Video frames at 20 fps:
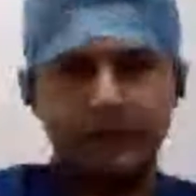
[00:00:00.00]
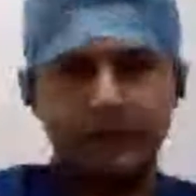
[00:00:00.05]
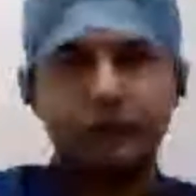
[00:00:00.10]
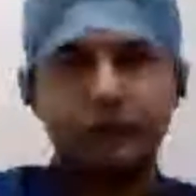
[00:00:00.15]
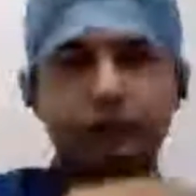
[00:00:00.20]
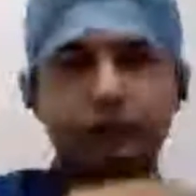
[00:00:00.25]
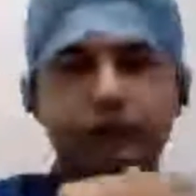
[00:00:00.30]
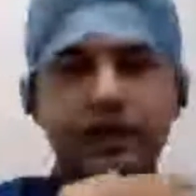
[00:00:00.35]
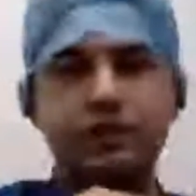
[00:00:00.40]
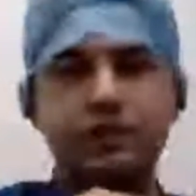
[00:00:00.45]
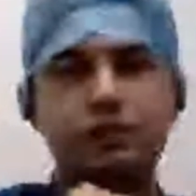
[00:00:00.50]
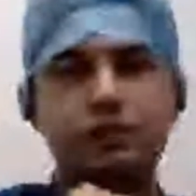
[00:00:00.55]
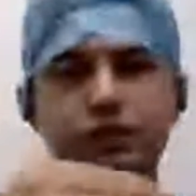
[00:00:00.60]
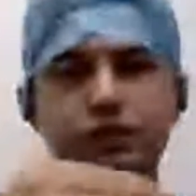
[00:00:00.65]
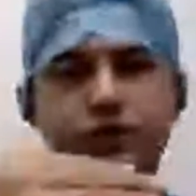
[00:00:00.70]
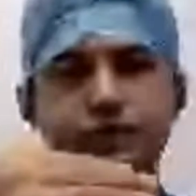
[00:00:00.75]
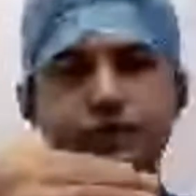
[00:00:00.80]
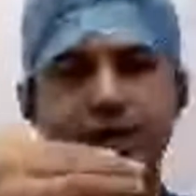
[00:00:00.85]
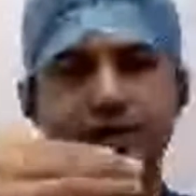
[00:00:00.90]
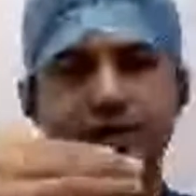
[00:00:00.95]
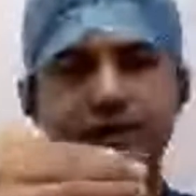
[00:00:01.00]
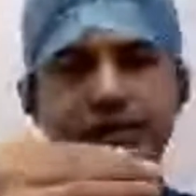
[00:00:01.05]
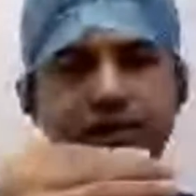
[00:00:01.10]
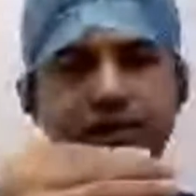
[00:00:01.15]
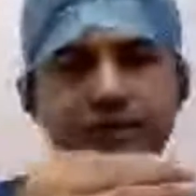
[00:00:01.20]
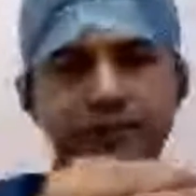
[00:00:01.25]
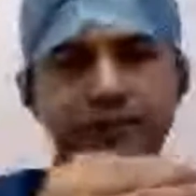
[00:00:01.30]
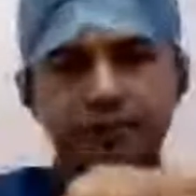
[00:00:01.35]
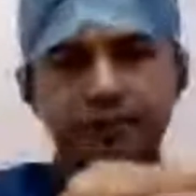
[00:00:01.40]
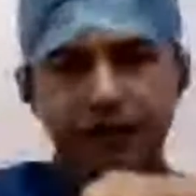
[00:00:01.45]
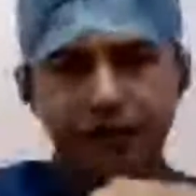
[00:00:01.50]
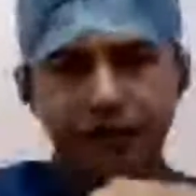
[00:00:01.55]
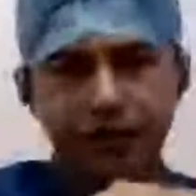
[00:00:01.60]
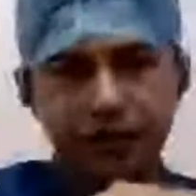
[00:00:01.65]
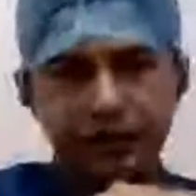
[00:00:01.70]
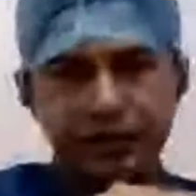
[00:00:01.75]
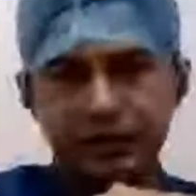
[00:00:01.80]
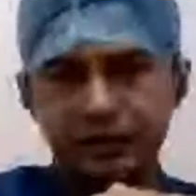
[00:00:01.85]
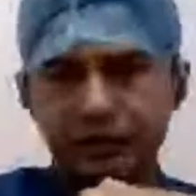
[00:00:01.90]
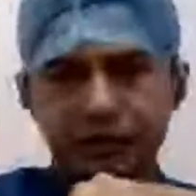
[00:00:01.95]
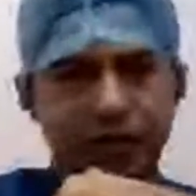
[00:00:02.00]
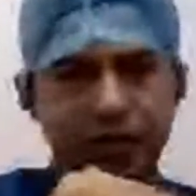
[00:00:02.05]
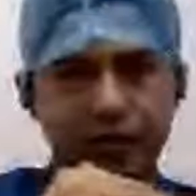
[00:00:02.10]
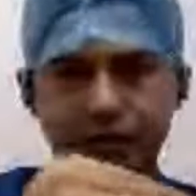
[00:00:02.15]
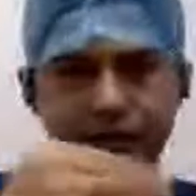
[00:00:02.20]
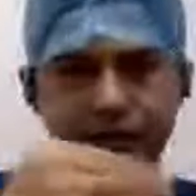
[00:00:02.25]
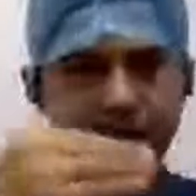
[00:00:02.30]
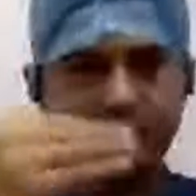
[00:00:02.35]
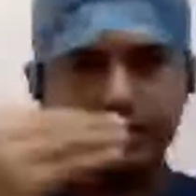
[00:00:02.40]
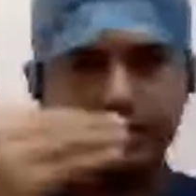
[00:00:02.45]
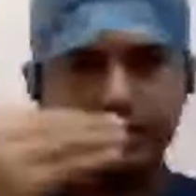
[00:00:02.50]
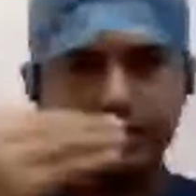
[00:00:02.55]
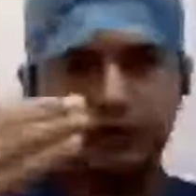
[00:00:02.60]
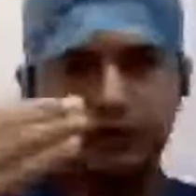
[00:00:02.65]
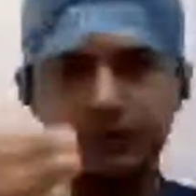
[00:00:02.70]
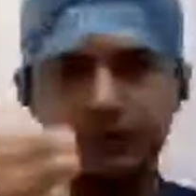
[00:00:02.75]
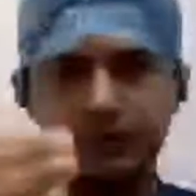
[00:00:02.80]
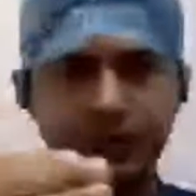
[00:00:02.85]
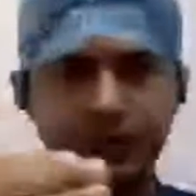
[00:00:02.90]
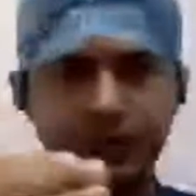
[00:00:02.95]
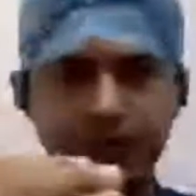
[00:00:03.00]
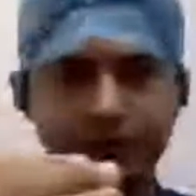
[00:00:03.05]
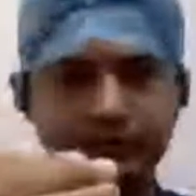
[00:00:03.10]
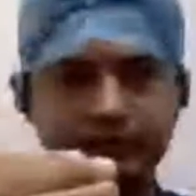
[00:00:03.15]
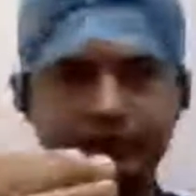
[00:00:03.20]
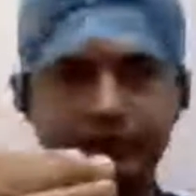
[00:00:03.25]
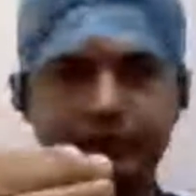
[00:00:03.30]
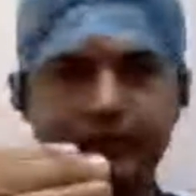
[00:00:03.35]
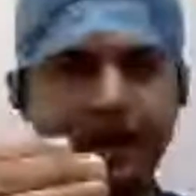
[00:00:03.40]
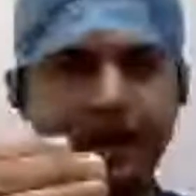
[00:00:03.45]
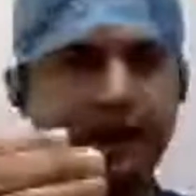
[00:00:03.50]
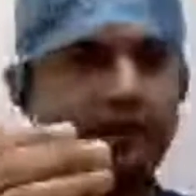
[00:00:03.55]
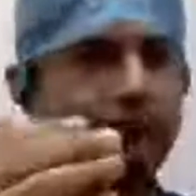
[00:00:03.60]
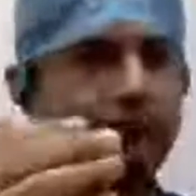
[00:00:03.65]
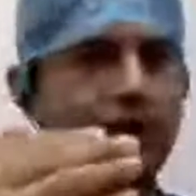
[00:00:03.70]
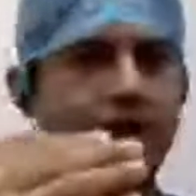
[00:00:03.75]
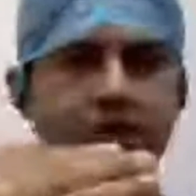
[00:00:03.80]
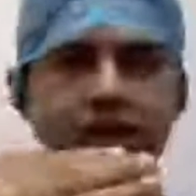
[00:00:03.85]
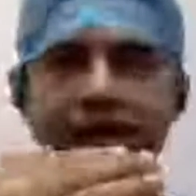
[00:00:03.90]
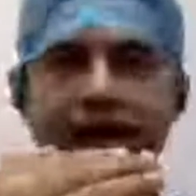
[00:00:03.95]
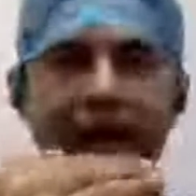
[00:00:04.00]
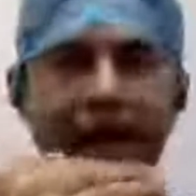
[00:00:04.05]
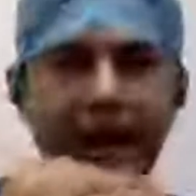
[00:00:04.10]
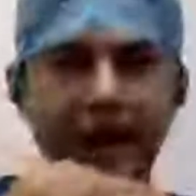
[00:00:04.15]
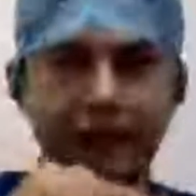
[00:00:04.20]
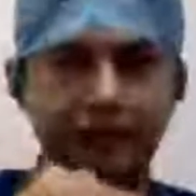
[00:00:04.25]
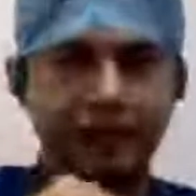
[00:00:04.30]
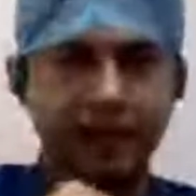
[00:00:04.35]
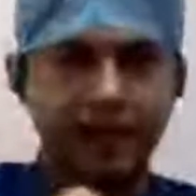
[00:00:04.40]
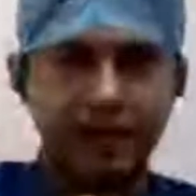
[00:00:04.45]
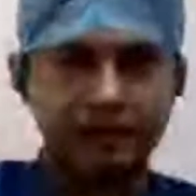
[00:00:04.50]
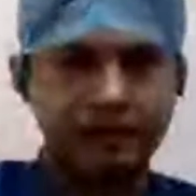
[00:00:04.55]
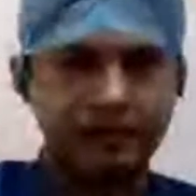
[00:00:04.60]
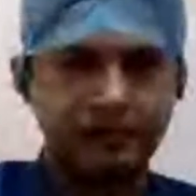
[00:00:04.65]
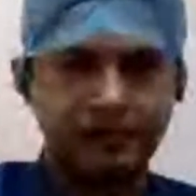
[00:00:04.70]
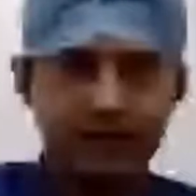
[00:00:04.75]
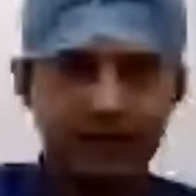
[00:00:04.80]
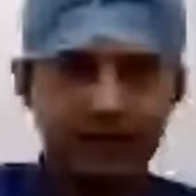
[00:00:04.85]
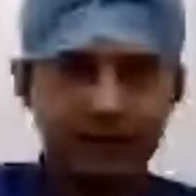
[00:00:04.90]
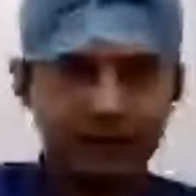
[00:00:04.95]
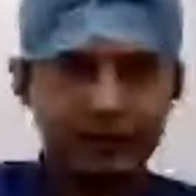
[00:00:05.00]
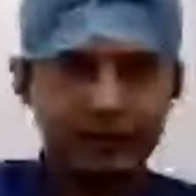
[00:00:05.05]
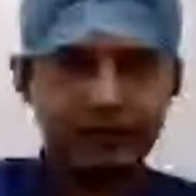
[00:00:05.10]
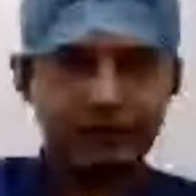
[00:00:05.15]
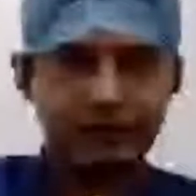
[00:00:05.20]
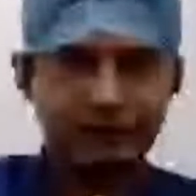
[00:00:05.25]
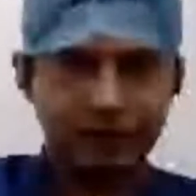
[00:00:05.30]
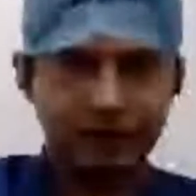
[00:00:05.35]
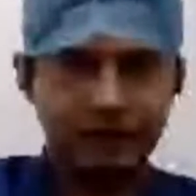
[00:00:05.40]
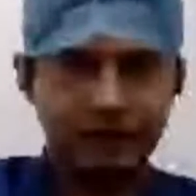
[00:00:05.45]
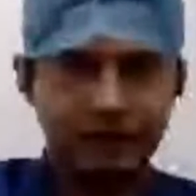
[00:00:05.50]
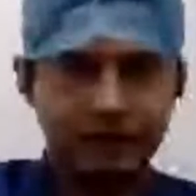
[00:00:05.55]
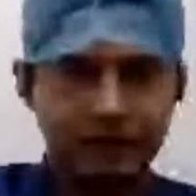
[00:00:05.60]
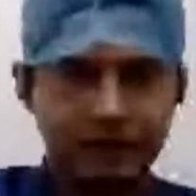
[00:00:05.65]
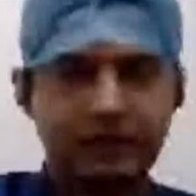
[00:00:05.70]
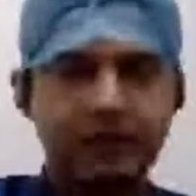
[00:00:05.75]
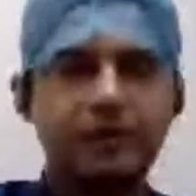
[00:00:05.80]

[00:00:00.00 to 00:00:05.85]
So we lose patients because not of the durability of the valve or the heart becomes weak generally.